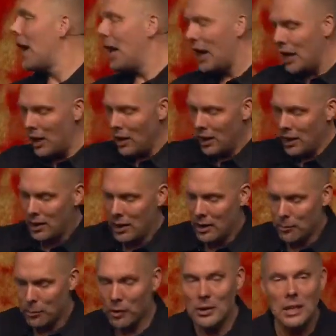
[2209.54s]
I
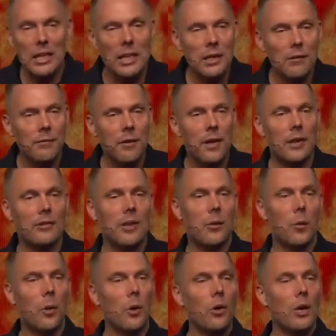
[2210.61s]
believe is
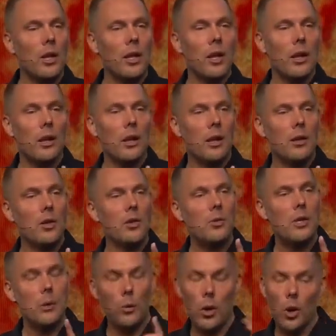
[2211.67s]
that
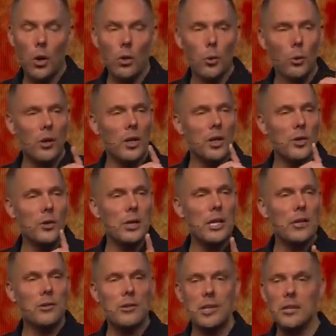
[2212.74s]
we all know we're in a
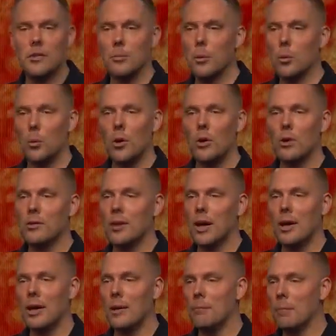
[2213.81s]
unique season, but we're in a
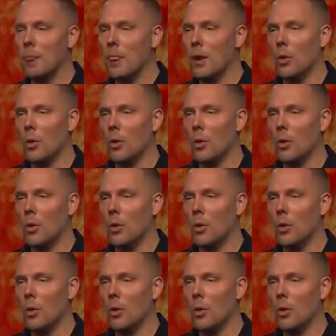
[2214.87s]
time